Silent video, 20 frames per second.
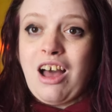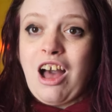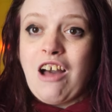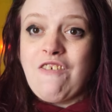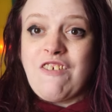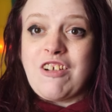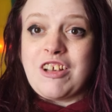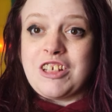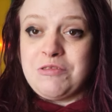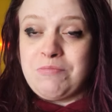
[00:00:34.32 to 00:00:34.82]

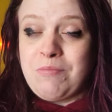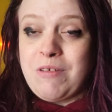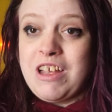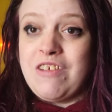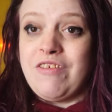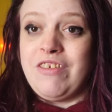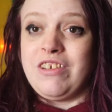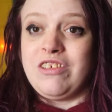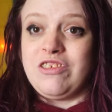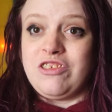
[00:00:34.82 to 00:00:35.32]
I've
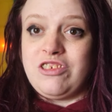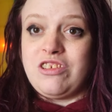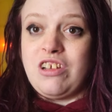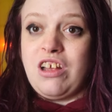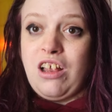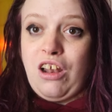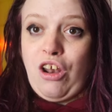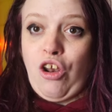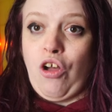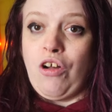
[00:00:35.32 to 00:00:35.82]
experienced
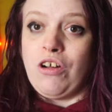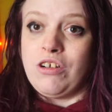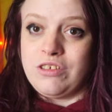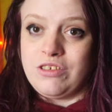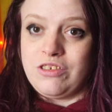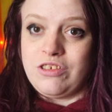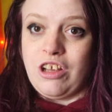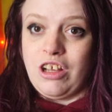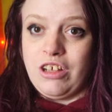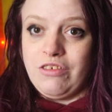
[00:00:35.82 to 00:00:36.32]
a
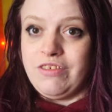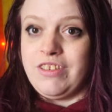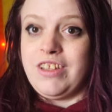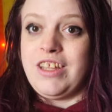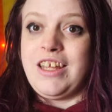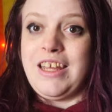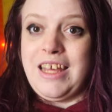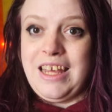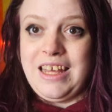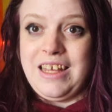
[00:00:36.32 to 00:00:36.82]
lot over
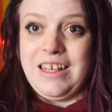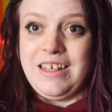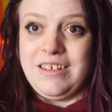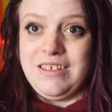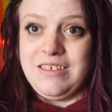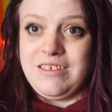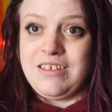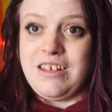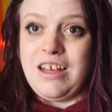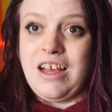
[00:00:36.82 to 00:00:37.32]
the years,